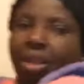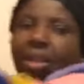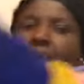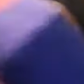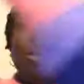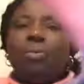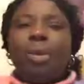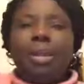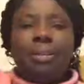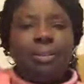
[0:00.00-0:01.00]
Get your
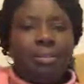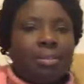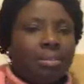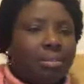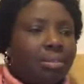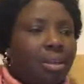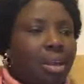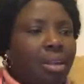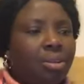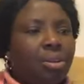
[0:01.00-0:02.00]
wine
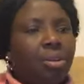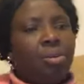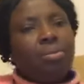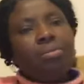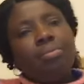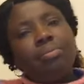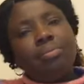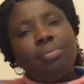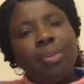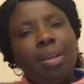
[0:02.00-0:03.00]
and
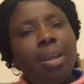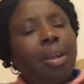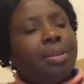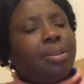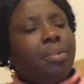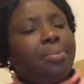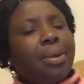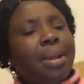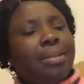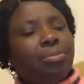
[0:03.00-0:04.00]
your
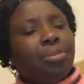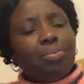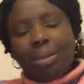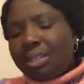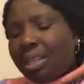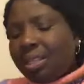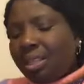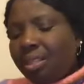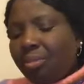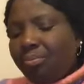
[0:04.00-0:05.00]
bread
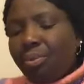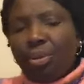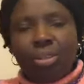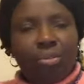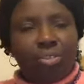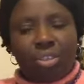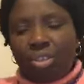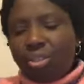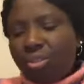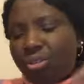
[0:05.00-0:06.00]
representing the blood of
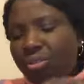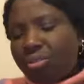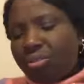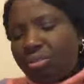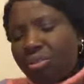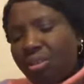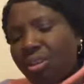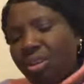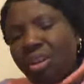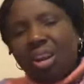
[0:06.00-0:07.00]
Jesus.
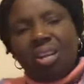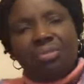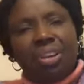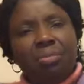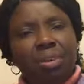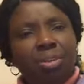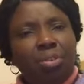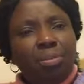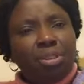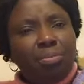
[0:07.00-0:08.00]
And if anybody
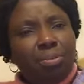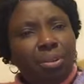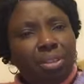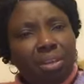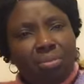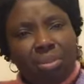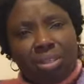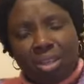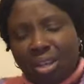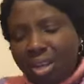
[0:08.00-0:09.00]
want me to pray on their
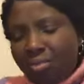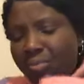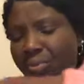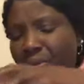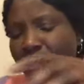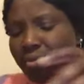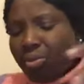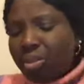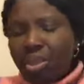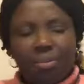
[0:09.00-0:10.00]
water, I will pray on your
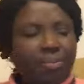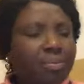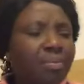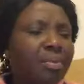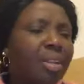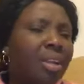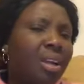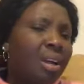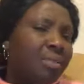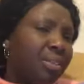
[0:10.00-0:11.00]
water
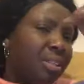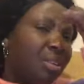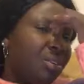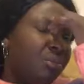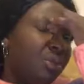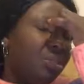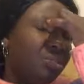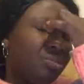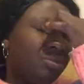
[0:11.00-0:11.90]
after the communion.